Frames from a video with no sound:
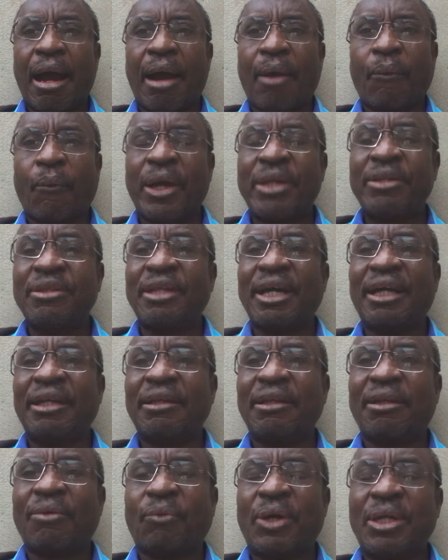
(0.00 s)
when
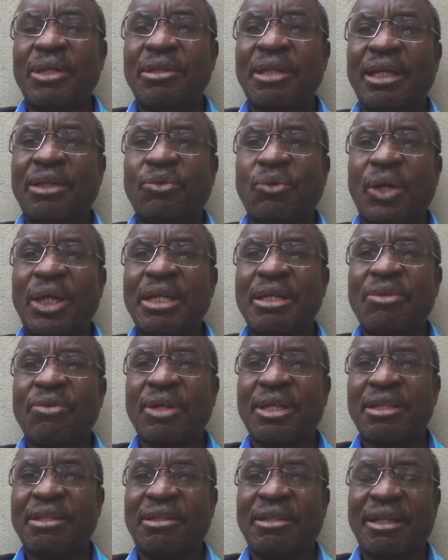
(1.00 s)
that when the
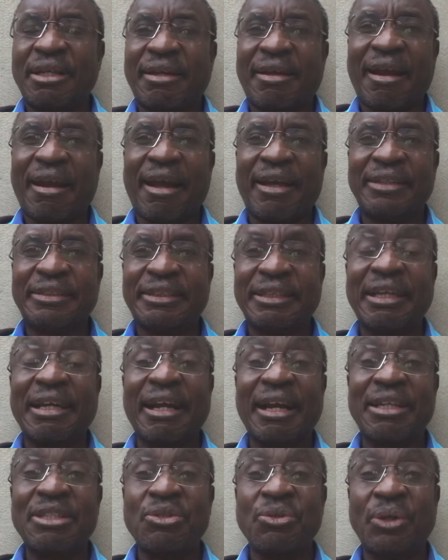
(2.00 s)
2023 class
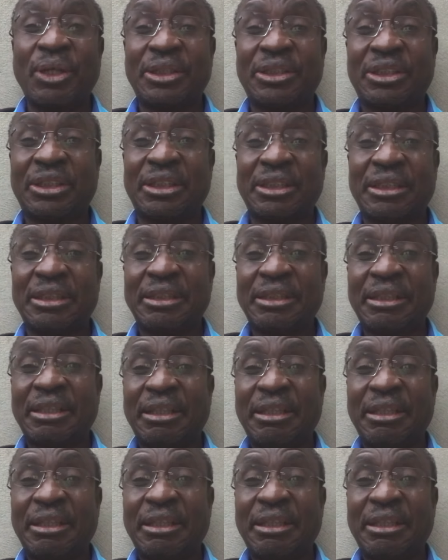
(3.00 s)
graduates